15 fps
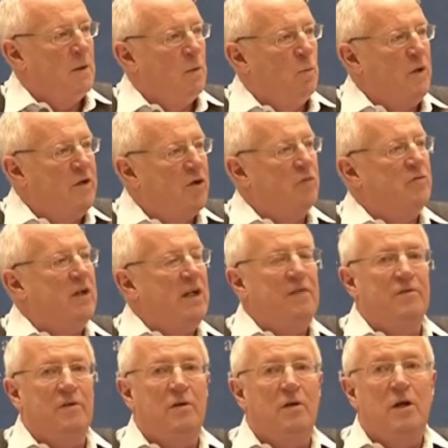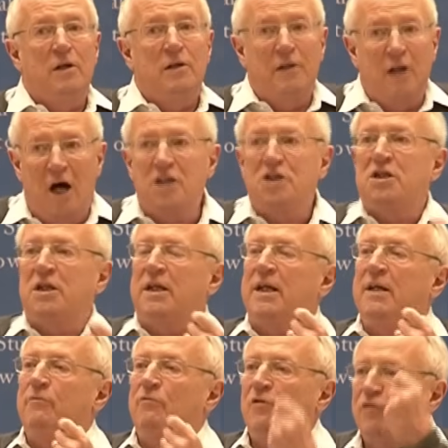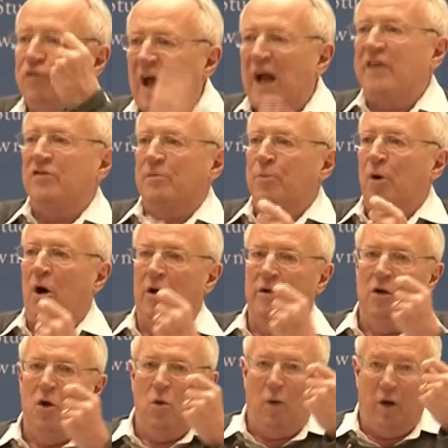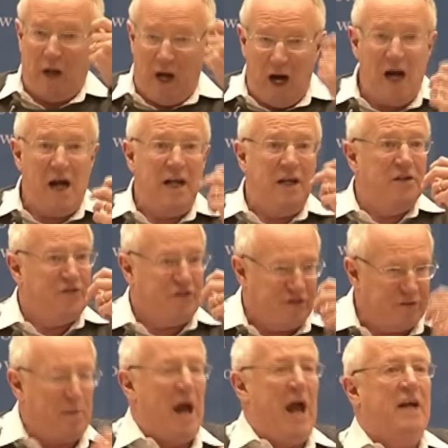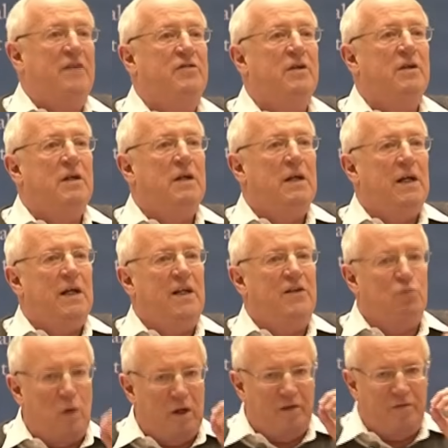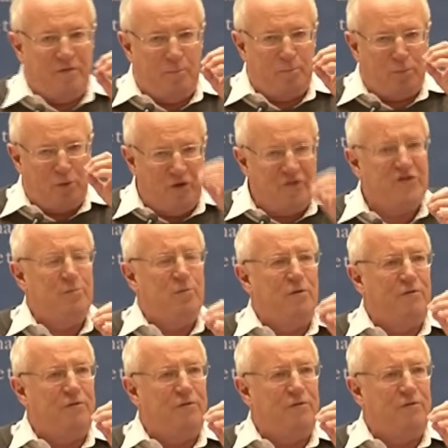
We don't even largely reflect upon what I suspect is one of the principal